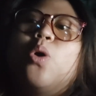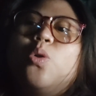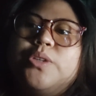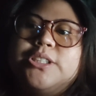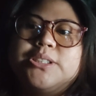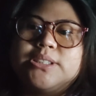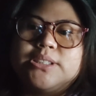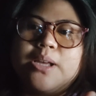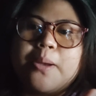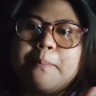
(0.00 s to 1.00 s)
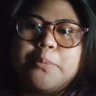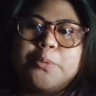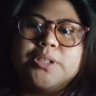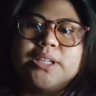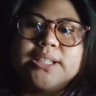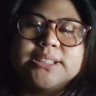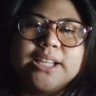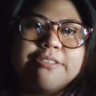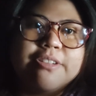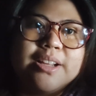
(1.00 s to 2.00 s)
always put a
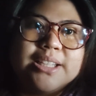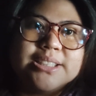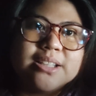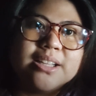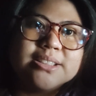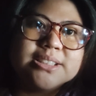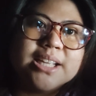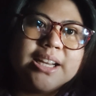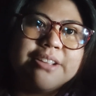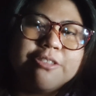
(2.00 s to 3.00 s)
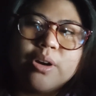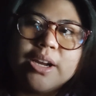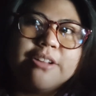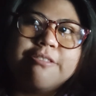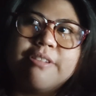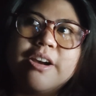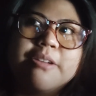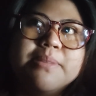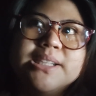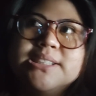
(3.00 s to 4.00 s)
safer distance. And if you're in a very
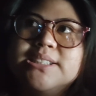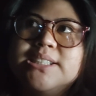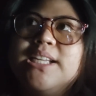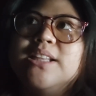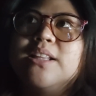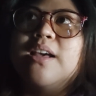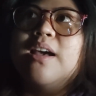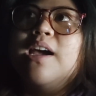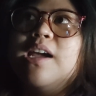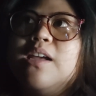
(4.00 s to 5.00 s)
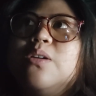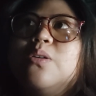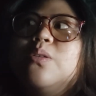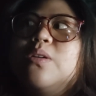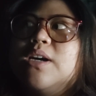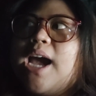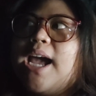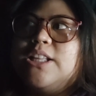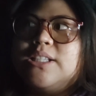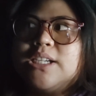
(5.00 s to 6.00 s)
busy street, you know,
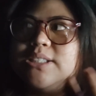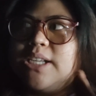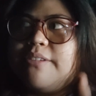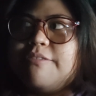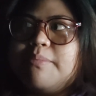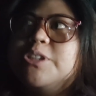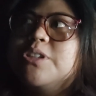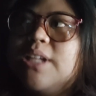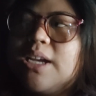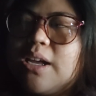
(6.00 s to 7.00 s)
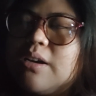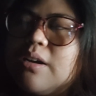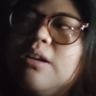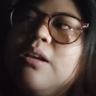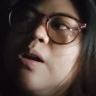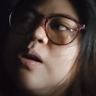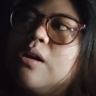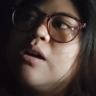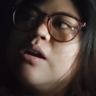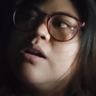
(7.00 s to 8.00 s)
as I have mentioned again
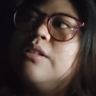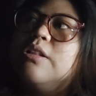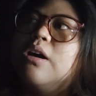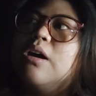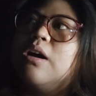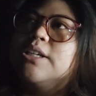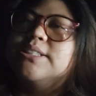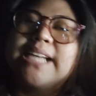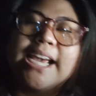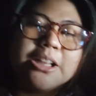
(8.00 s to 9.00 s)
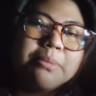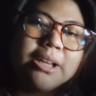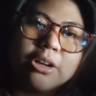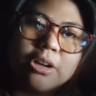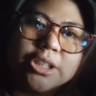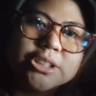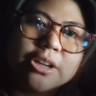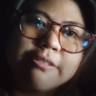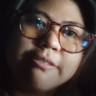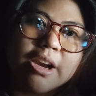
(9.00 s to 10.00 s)
earlier, the side mirrors
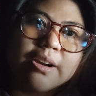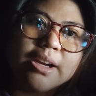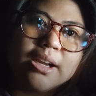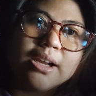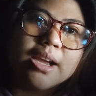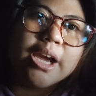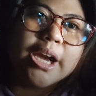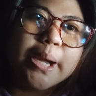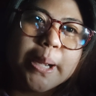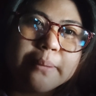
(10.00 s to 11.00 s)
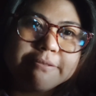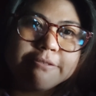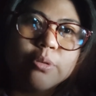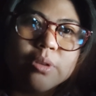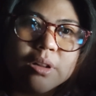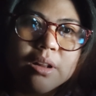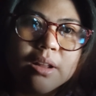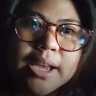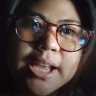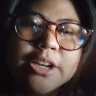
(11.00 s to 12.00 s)
are very helpful
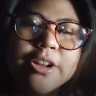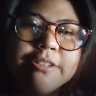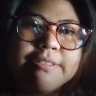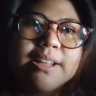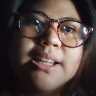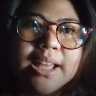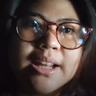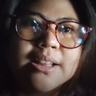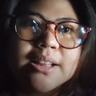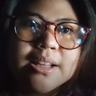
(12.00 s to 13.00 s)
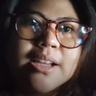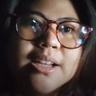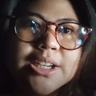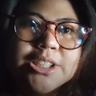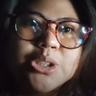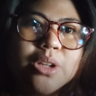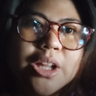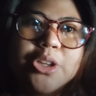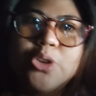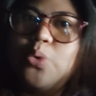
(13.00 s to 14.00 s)
and convenient, so
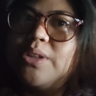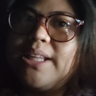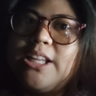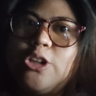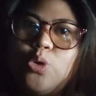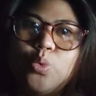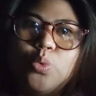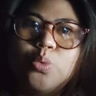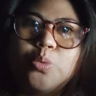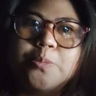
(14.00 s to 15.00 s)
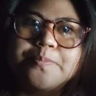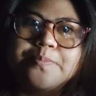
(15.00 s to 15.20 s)
that you don't need to